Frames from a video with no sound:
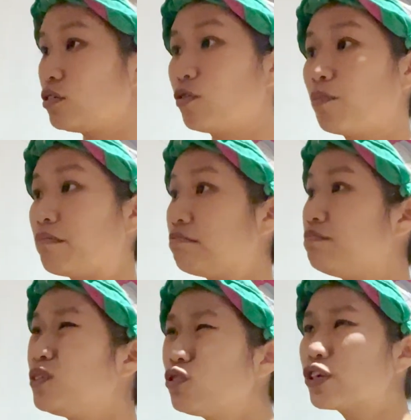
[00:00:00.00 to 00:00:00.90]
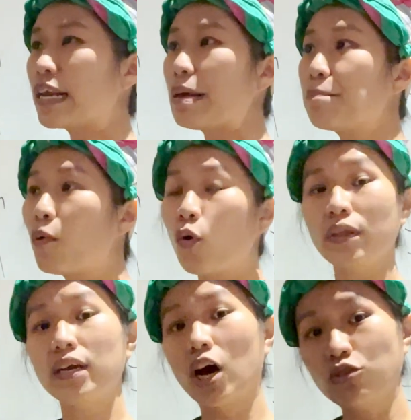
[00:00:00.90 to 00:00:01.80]
usually more
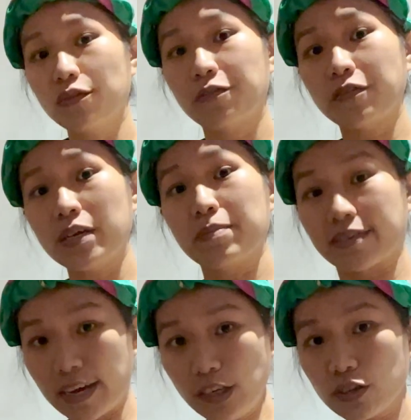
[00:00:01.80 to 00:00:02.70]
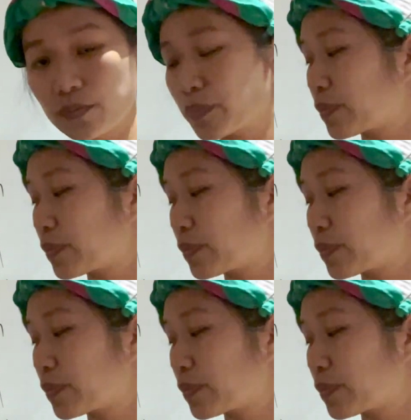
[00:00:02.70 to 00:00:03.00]
than 150%.